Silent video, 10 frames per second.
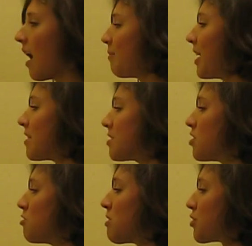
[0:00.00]
He doesn't
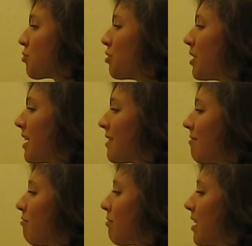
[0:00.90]
do much
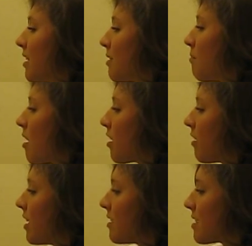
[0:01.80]
ruling, really.
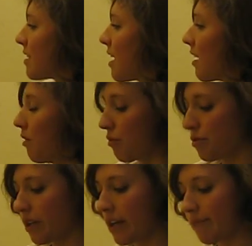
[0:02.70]
Margaret does a lot of the
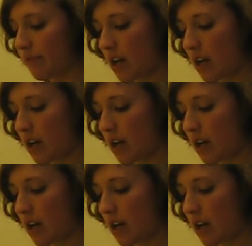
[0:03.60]
ruling.